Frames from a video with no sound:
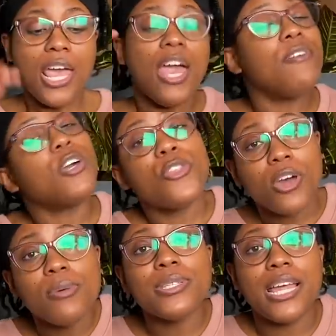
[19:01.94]
If y'all thought
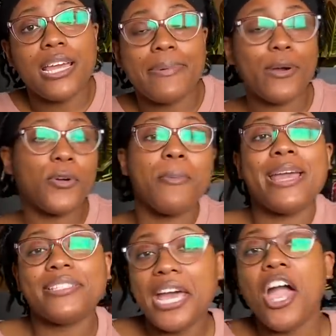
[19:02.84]
I was lying about
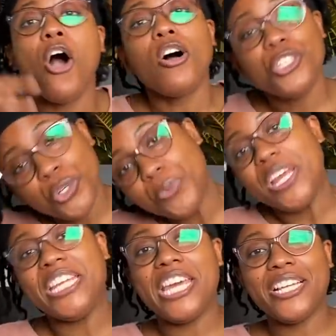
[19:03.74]
romance, I also
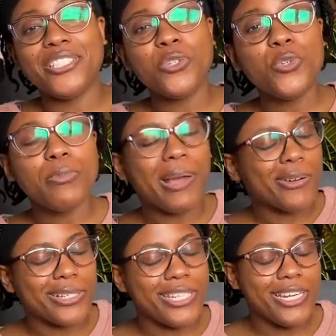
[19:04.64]
read Getting Schooled by
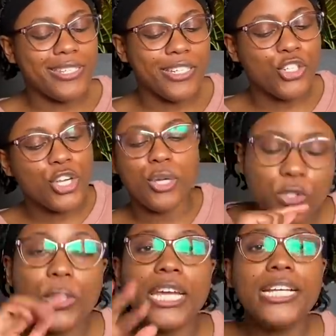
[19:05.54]
Christina C.
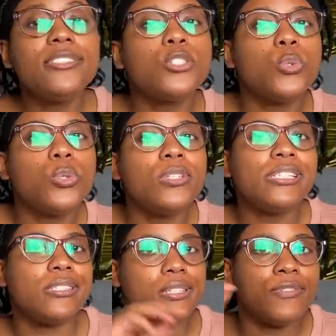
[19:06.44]
Jones. Getting Schooled
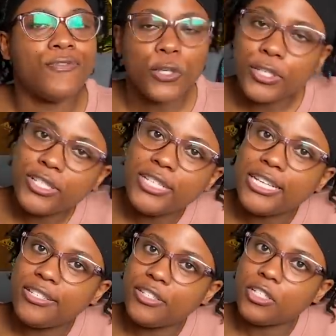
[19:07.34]
is the first in
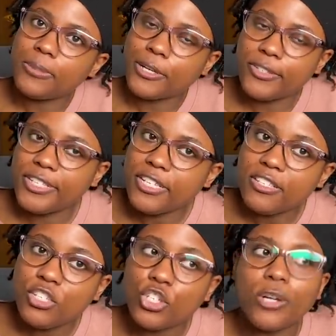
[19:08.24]
a series by Christina
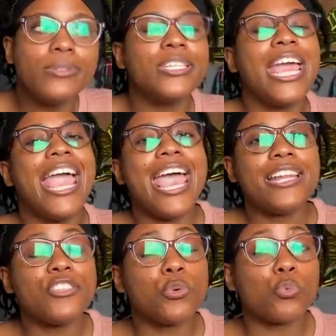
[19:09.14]
C. Jones, and
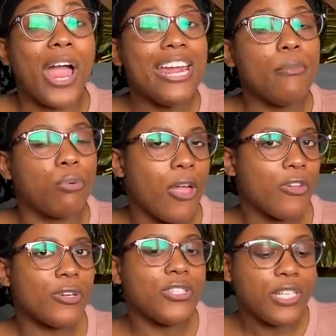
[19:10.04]
it's the Wright
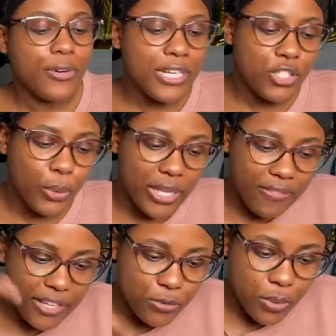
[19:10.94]
Brothers series. So in
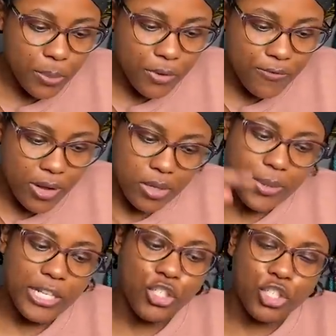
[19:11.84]
this one, we're
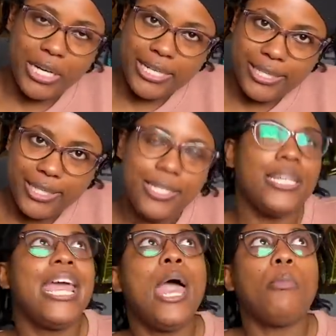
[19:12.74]
following Jason,
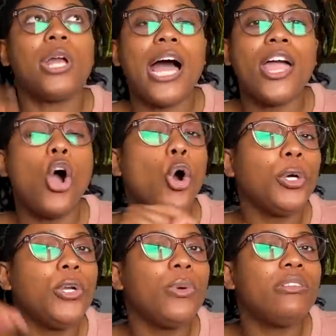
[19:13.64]
but I
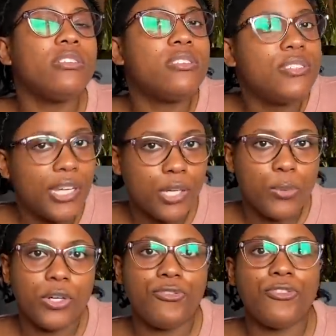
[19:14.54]
already read the second
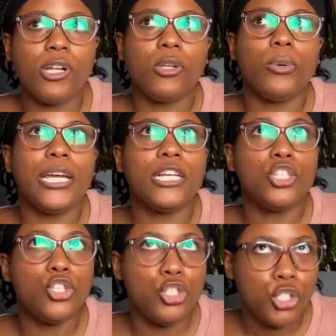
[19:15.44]
one following
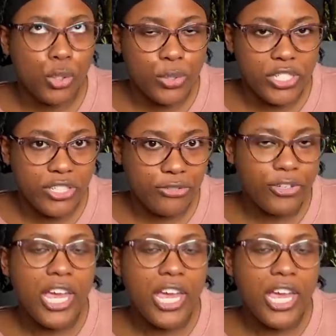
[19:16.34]
Joseph.